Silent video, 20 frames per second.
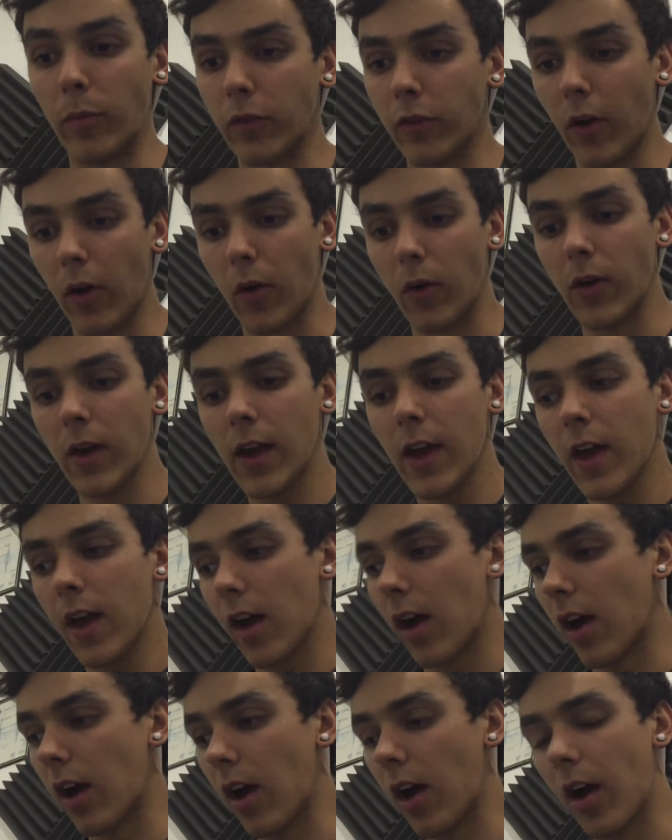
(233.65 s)
So
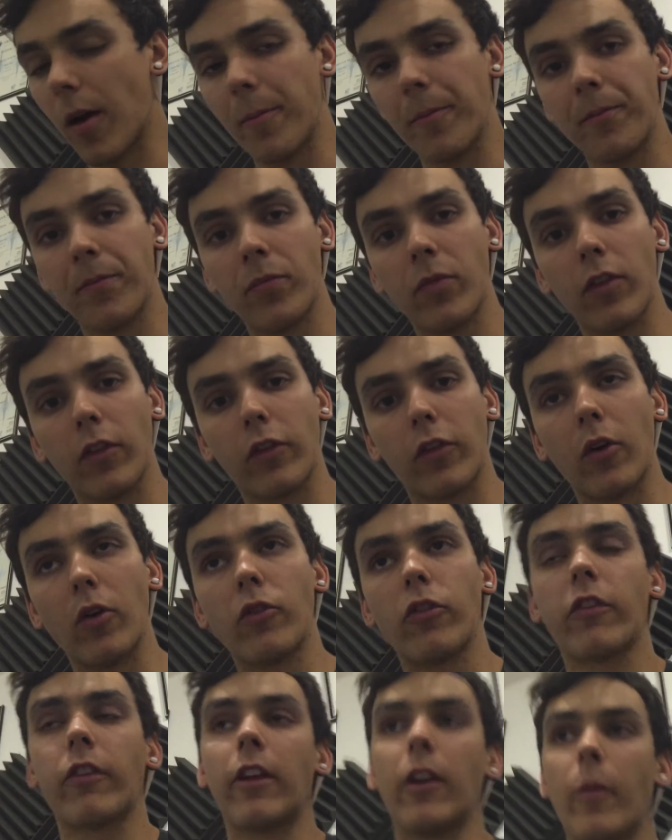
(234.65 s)
just